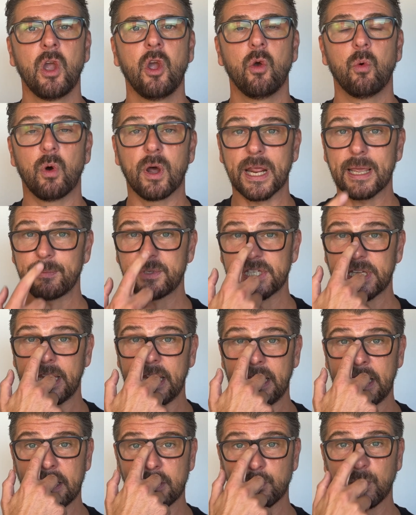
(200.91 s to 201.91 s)
What I'm
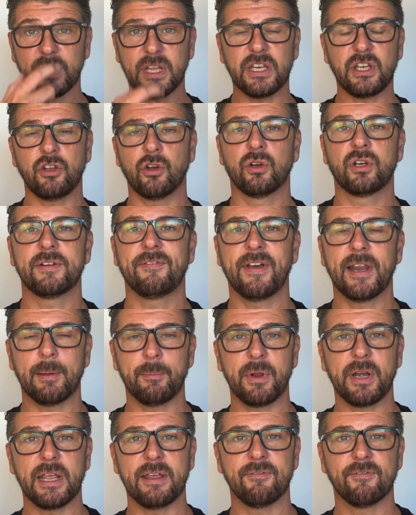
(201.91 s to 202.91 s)
saying is within your
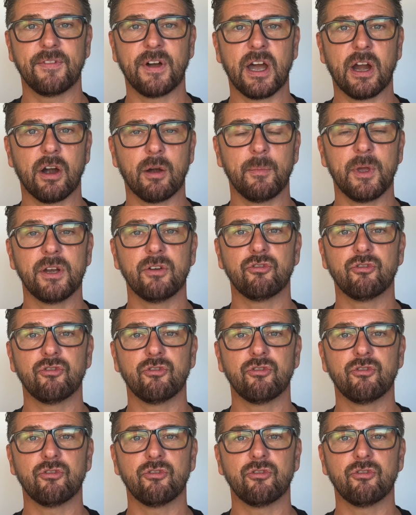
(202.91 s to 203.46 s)
development environment,